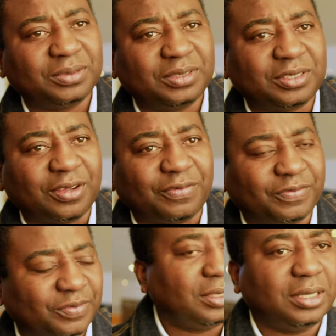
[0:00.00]
stuff,
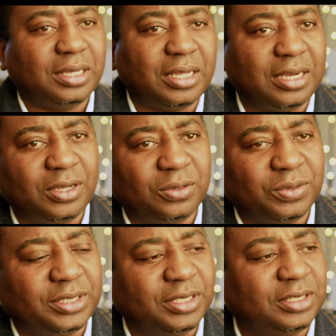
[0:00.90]
along
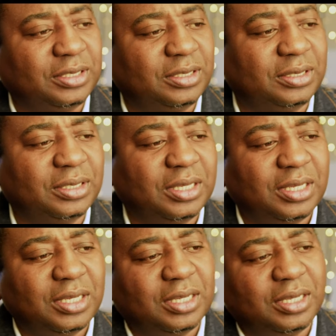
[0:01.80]
with this
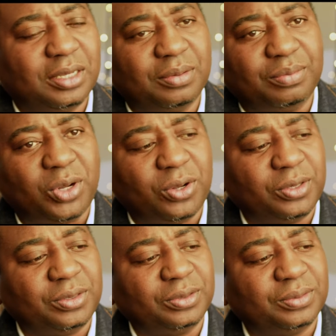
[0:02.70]

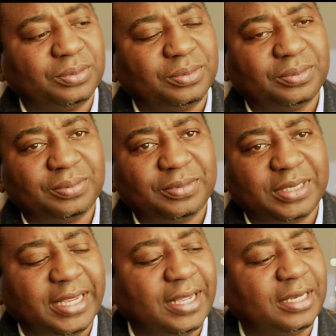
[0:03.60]
ball
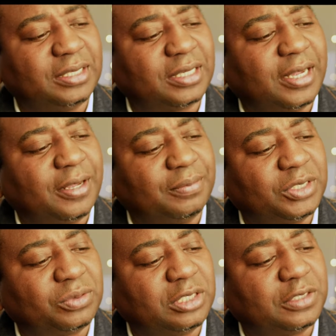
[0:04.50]
head.
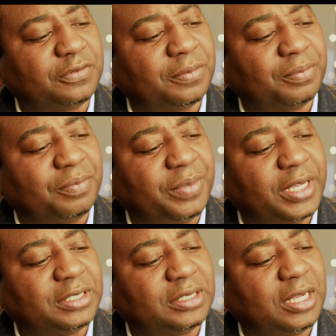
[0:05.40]
This one is from
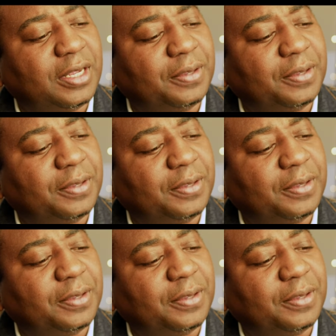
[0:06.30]
Best